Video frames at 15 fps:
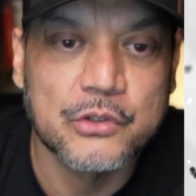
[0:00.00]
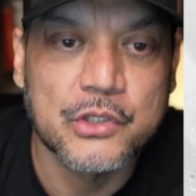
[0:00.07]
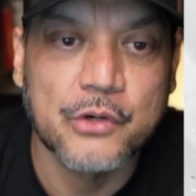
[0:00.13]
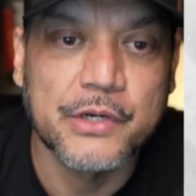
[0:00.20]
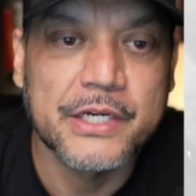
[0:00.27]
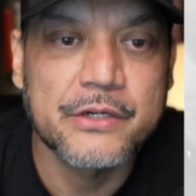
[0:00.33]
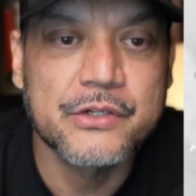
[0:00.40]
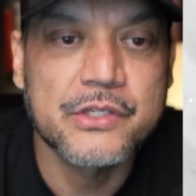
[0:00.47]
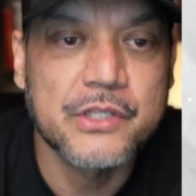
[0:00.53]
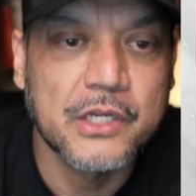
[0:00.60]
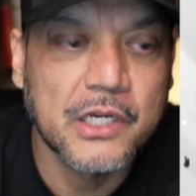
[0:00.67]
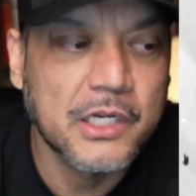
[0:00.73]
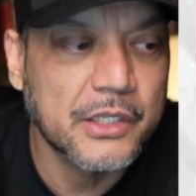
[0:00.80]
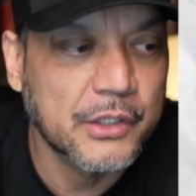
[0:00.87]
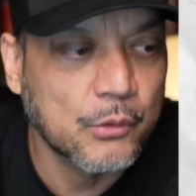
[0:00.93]
So here's
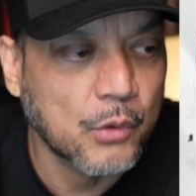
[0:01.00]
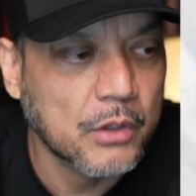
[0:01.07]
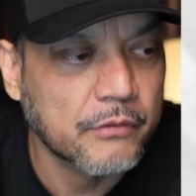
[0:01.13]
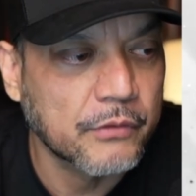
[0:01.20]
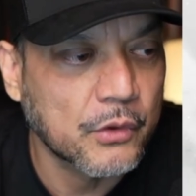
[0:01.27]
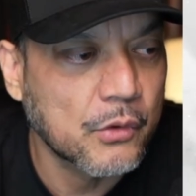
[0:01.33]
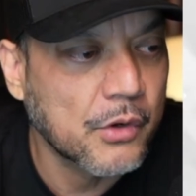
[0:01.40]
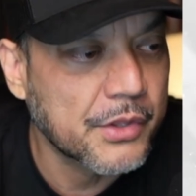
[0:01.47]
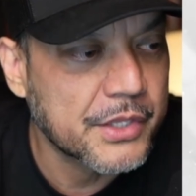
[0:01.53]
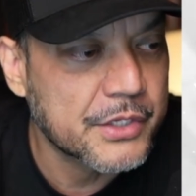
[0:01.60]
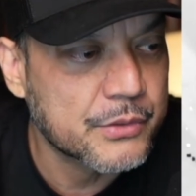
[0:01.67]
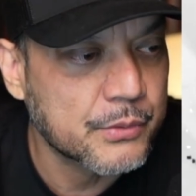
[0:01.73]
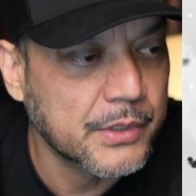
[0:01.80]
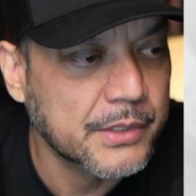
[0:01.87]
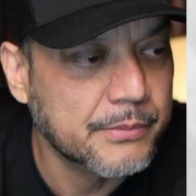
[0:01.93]
the workflow on
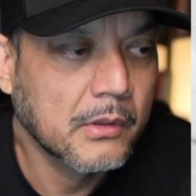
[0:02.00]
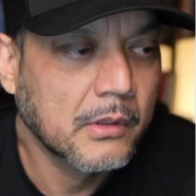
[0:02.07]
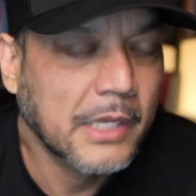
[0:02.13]
this one.